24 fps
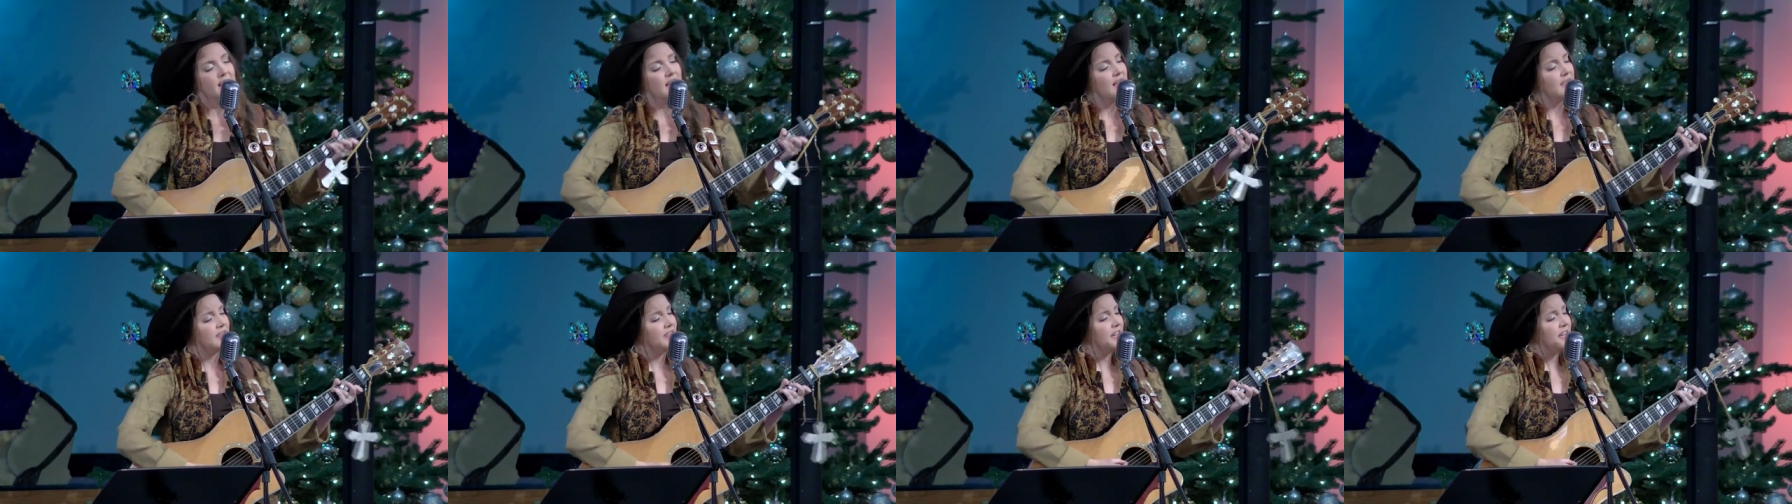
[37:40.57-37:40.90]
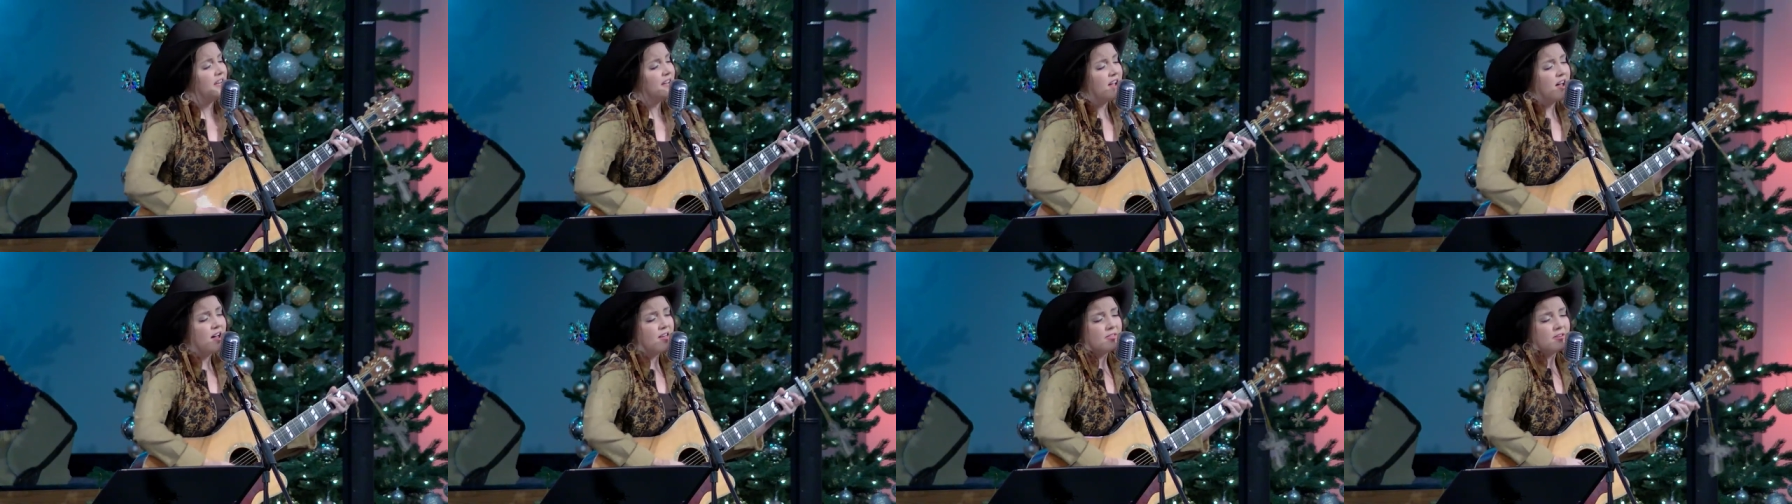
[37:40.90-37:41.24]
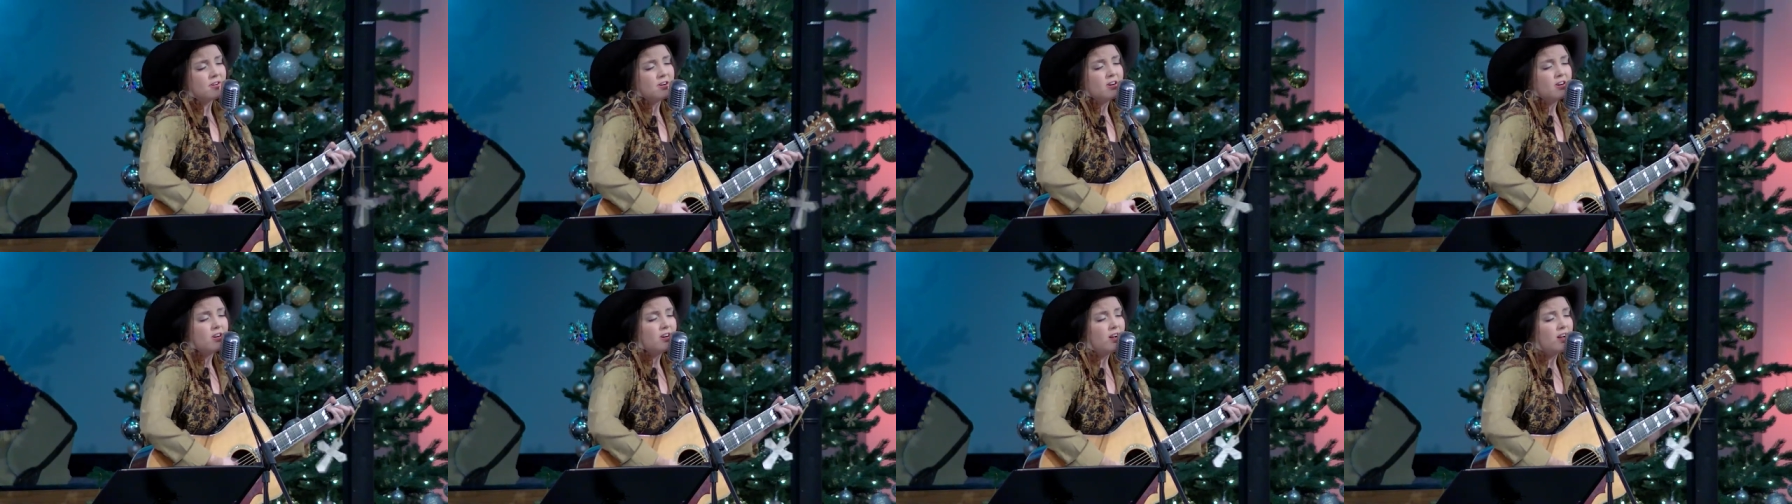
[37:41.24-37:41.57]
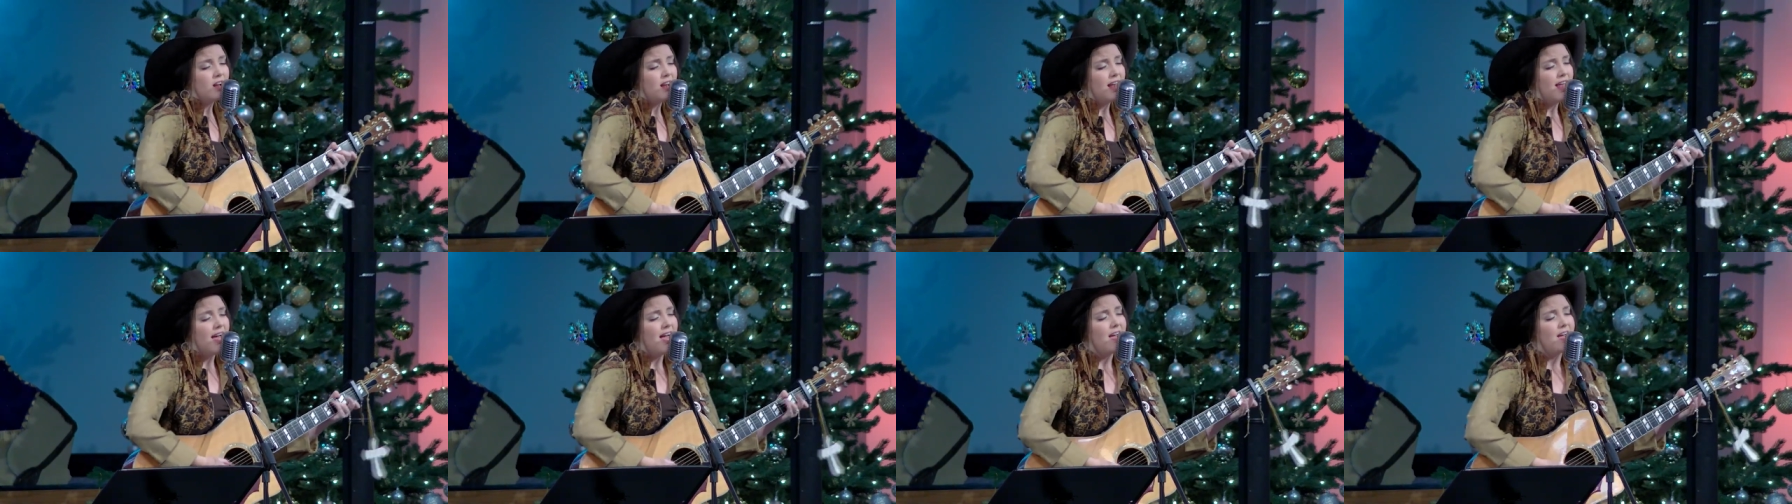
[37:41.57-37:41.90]
and the other
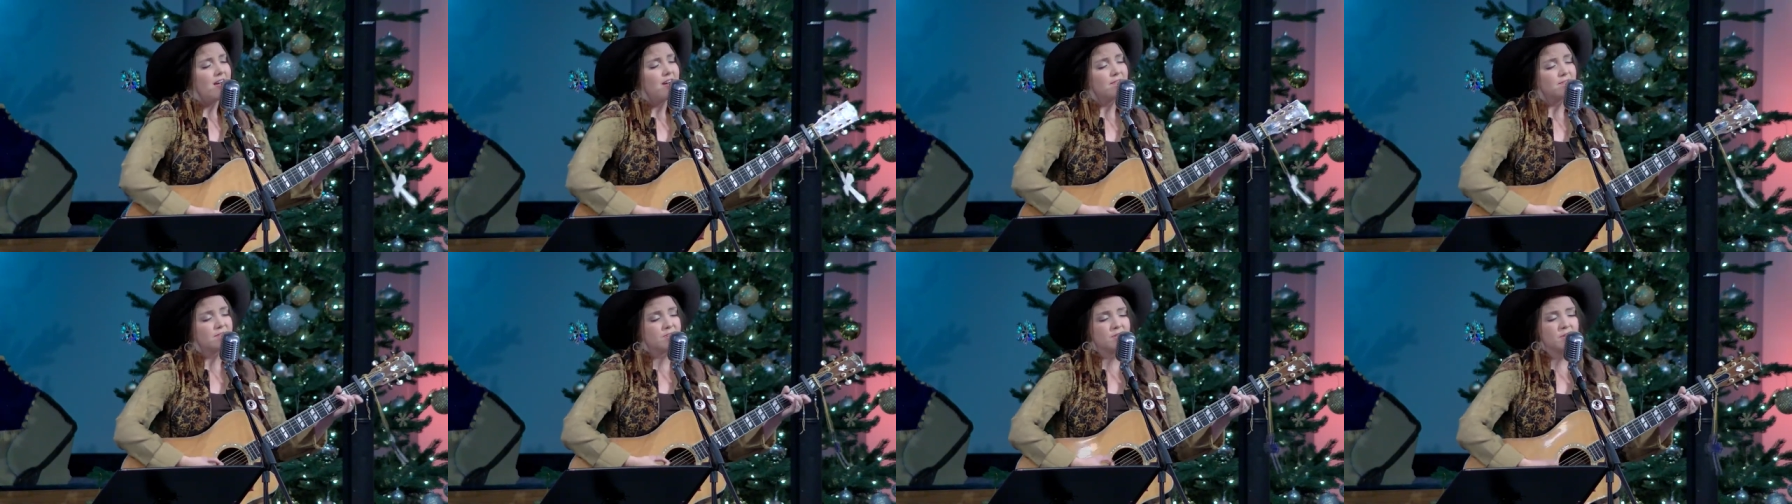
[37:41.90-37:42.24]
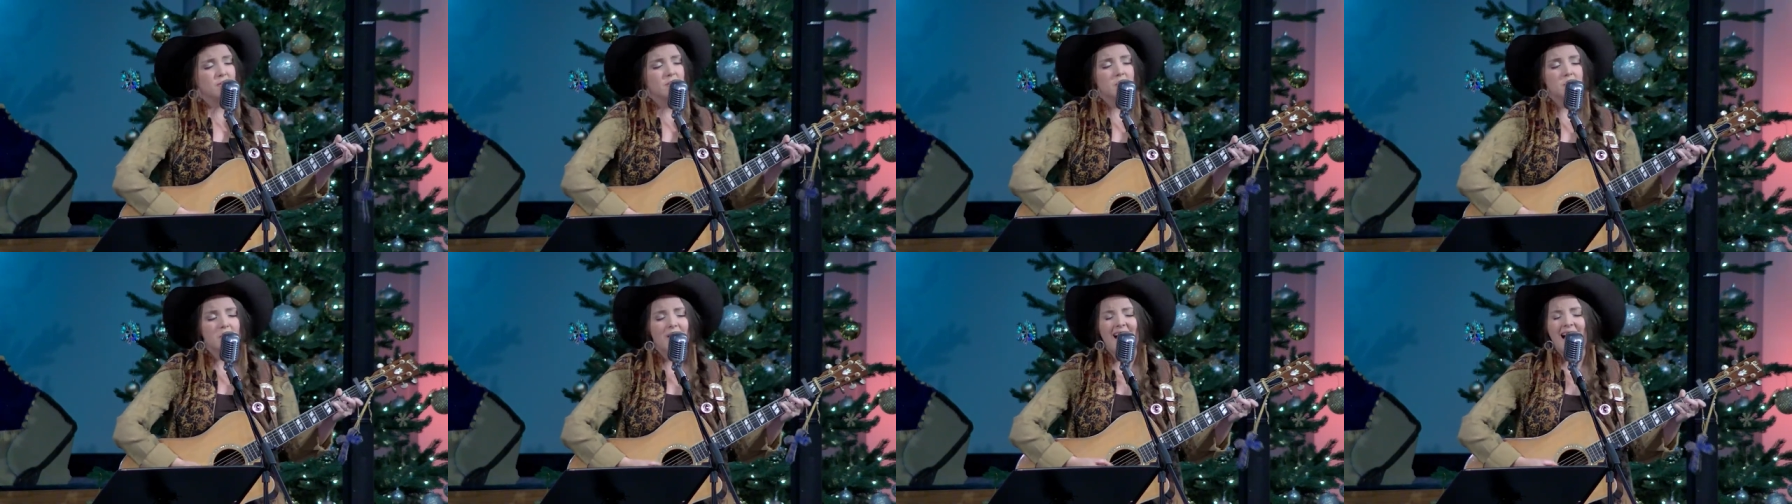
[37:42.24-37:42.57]
left a